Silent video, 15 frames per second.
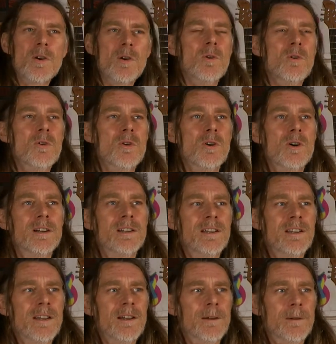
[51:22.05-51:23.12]
or
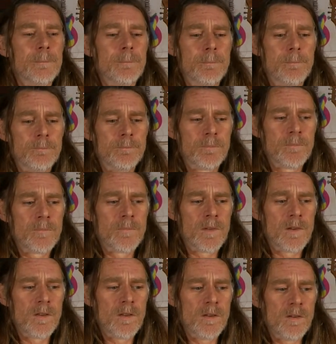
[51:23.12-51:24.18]

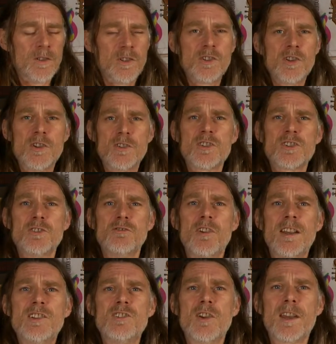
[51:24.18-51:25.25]
you're just a
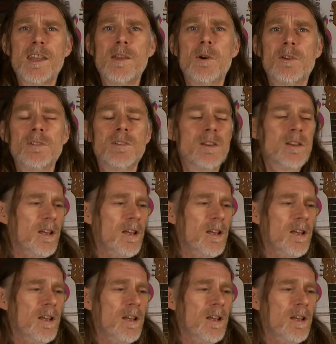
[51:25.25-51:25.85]
really tricky one.